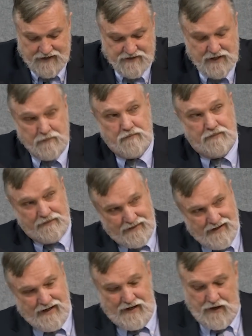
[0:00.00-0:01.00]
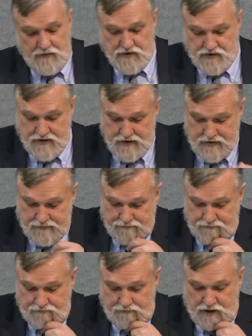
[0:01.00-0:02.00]
And he said he was
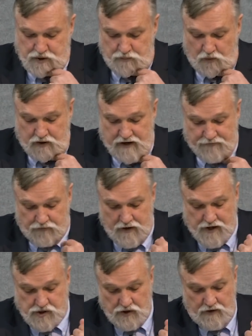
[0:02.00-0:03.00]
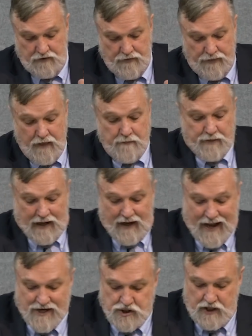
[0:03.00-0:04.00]
much more deferential. But
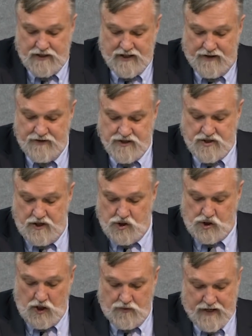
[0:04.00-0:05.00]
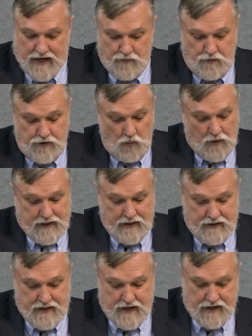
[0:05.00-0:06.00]
Elijah had done this in a showdown with the
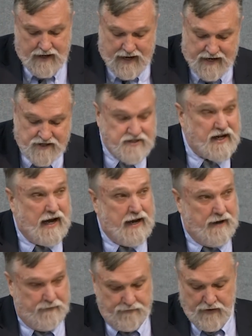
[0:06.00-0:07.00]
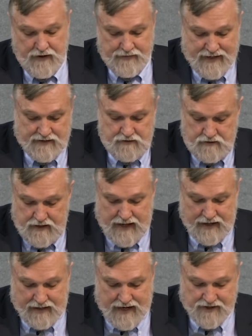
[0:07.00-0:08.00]
wicked king Ahaziah. That,
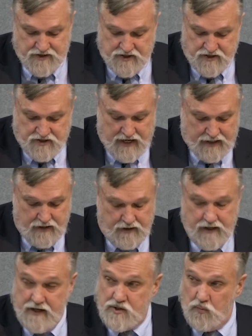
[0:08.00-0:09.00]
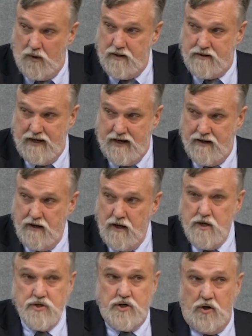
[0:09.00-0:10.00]
that accounts in 2 Kings 1.10.
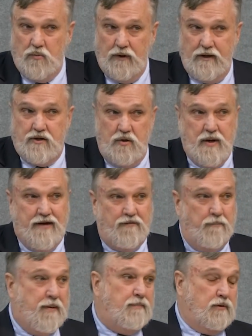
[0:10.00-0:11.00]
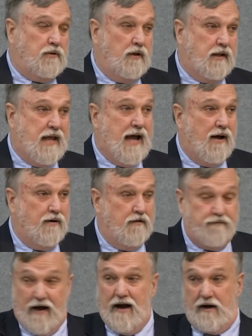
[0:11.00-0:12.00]
So you really do have a biblical account
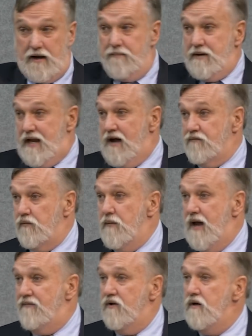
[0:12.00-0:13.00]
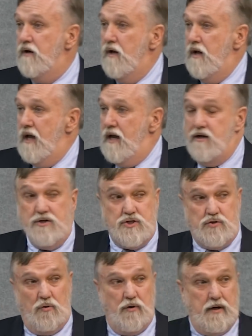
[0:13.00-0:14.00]
of fire coming down from heaven and
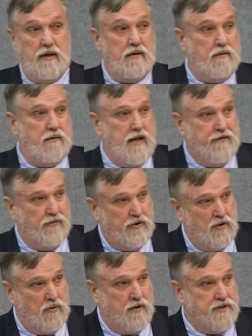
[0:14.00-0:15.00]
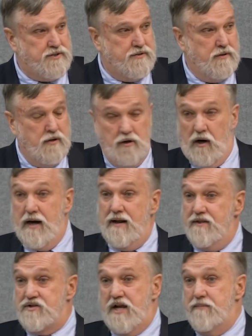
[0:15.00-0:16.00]
destroying evildoers. All right,
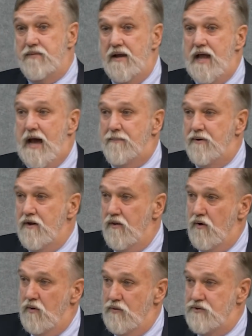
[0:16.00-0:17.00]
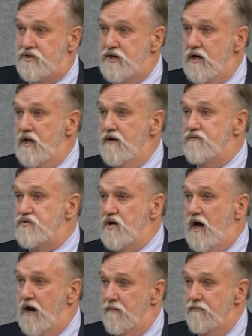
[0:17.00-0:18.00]
and the same thing happened to the whole city of
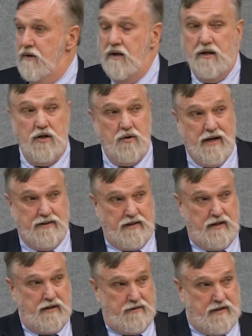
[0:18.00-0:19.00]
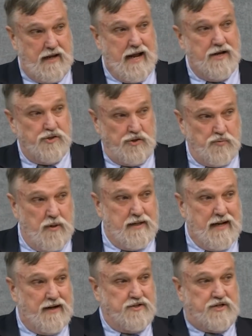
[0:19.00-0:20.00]
Sodom. You had the, the angels
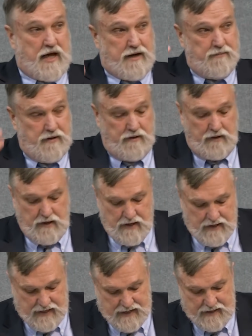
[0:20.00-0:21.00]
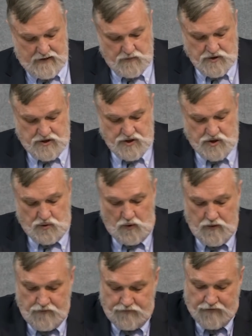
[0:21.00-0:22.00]
went down to Sodom and, and it was
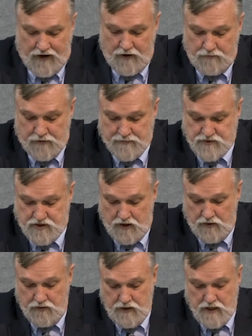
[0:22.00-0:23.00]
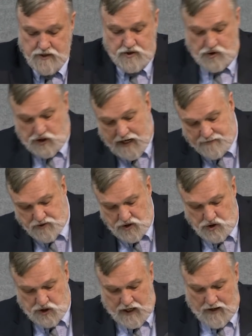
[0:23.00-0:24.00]
destroyed with fire and brimstone. So James
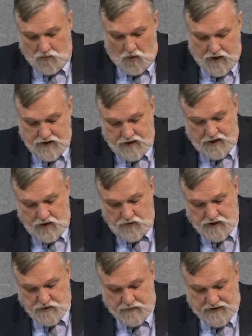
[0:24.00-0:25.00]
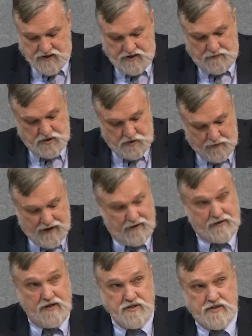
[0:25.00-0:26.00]
and John wanted to do this because some
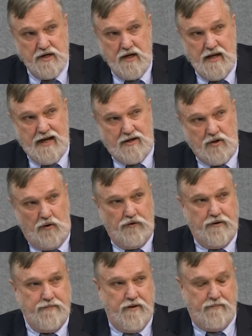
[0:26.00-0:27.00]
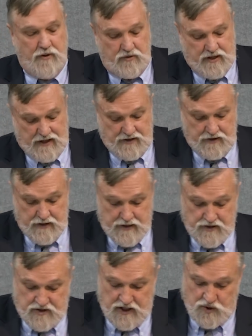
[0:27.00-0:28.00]
Samaritans had told them that Motel
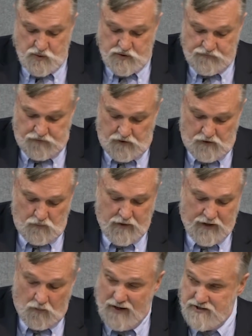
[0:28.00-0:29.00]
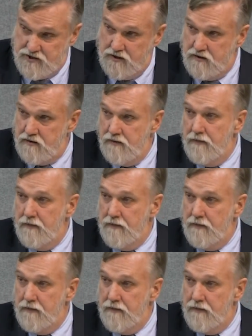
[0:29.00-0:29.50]
6 was full when it wasn't.